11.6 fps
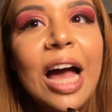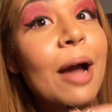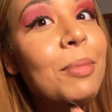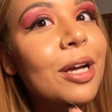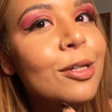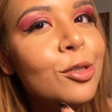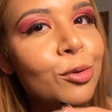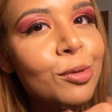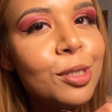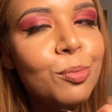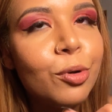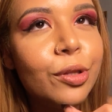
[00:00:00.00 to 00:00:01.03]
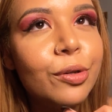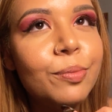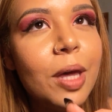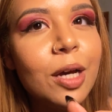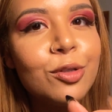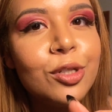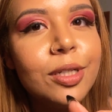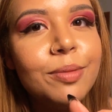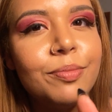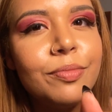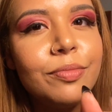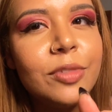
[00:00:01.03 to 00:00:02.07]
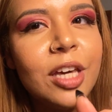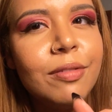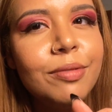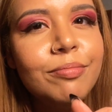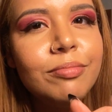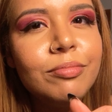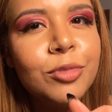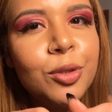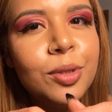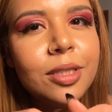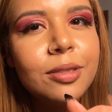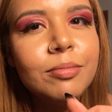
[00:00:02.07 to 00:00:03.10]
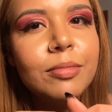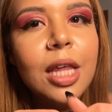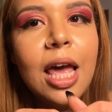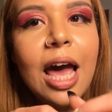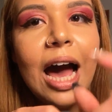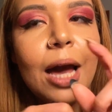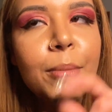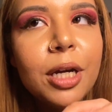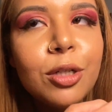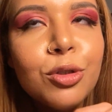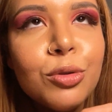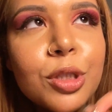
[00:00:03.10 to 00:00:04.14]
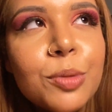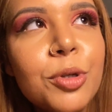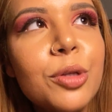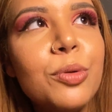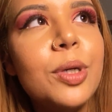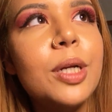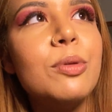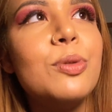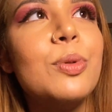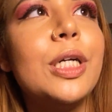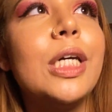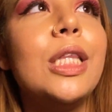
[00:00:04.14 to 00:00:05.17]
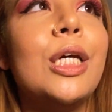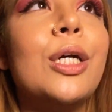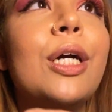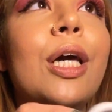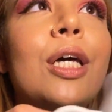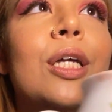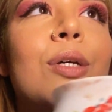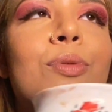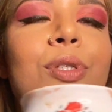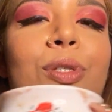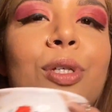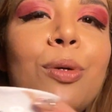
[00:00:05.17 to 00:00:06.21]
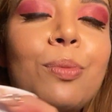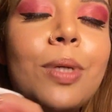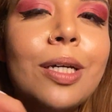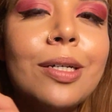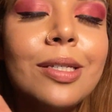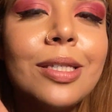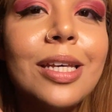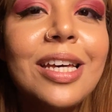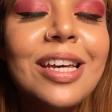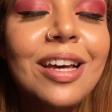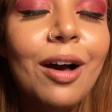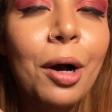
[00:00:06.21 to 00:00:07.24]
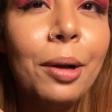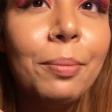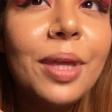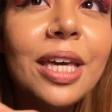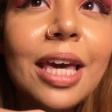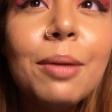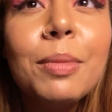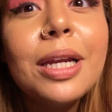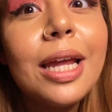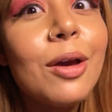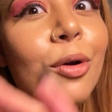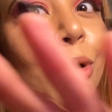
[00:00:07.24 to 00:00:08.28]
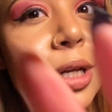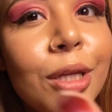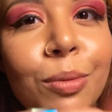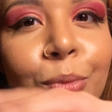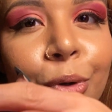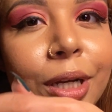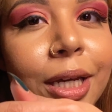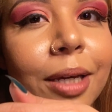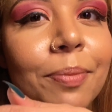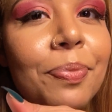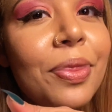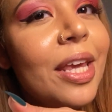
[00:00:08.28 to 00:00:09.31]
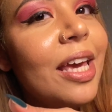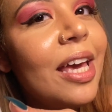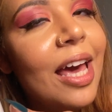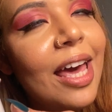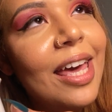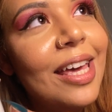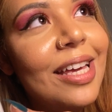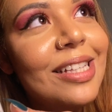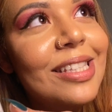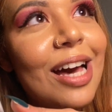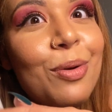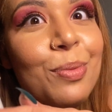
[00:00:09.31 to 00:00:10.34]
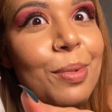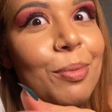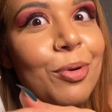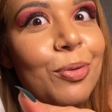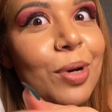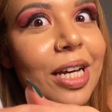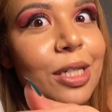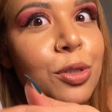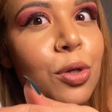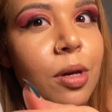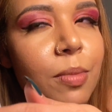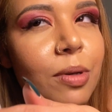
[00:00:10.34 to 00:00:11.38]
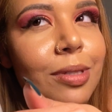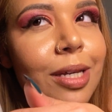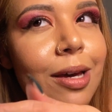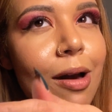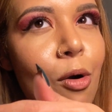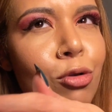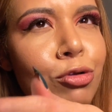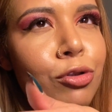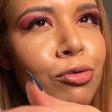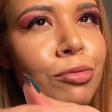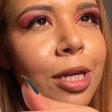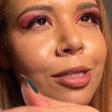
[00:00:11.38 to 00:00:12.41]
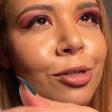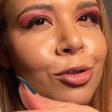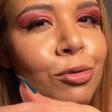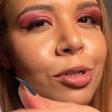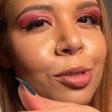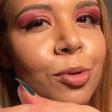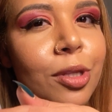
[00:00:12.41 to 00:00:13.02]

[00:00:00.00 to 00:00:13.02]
I met a Jonas brother actually, Kevin. Jonas. I met a Jonas brother when I was working there and it was cute because um, he came in like early in the morning and I remember when I saw him, I was like, oh shoot, that's a Jonas